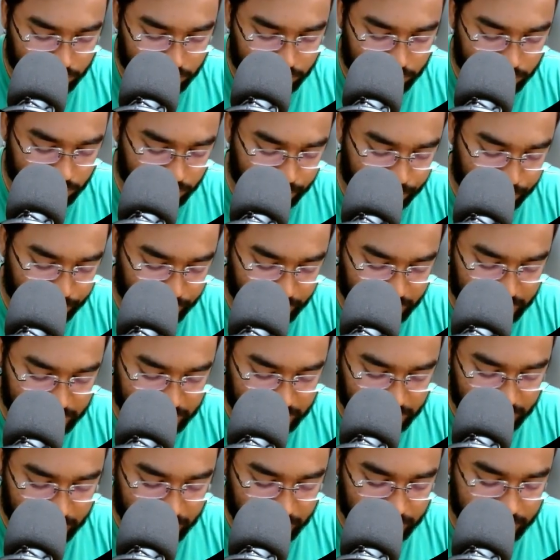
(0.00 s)

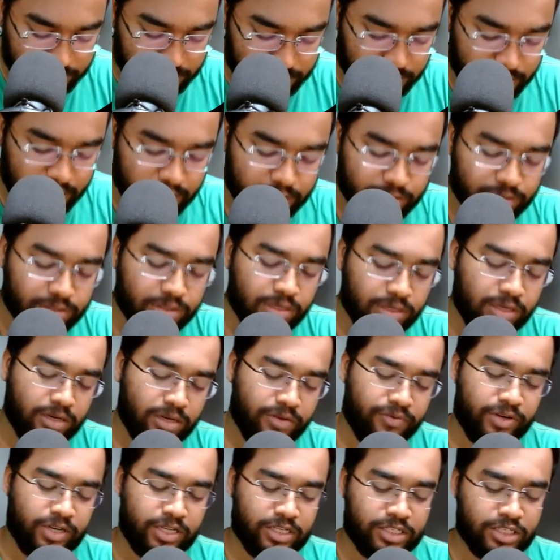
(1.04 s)
precedence and
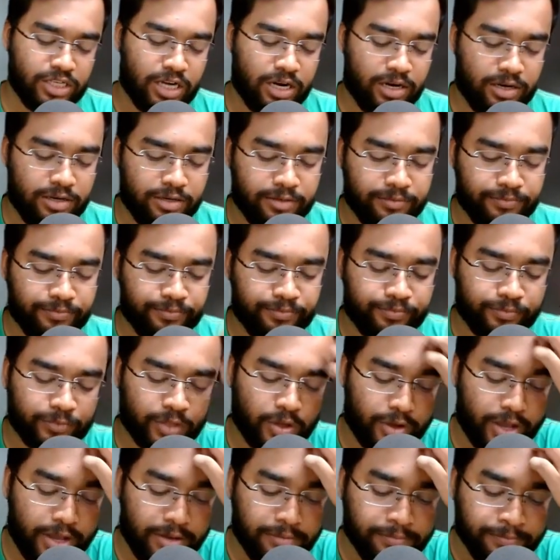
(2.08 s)
associativity chart.
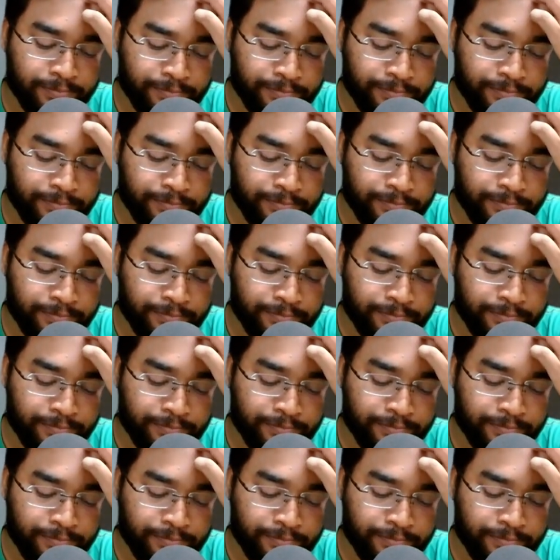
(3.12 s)
Okay.